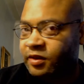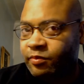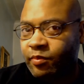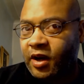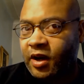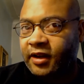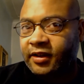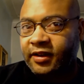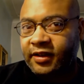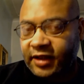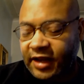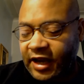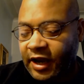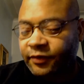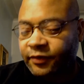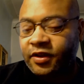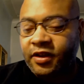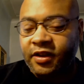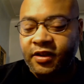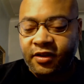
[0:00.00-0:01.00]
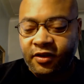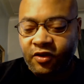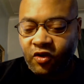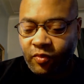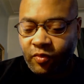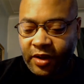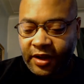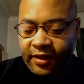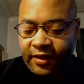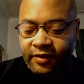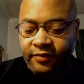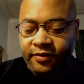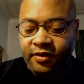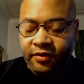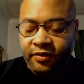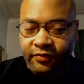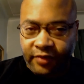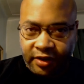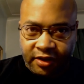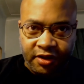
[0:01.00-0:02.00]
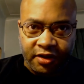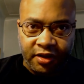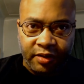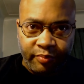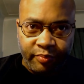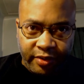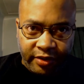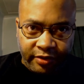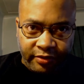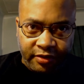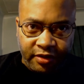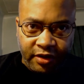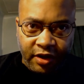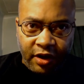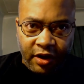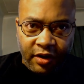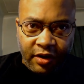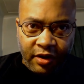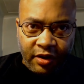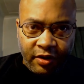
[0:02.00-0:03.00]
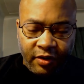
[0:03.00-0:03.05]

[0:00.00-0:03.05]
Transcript: or he's modeled after the snowman that was originally built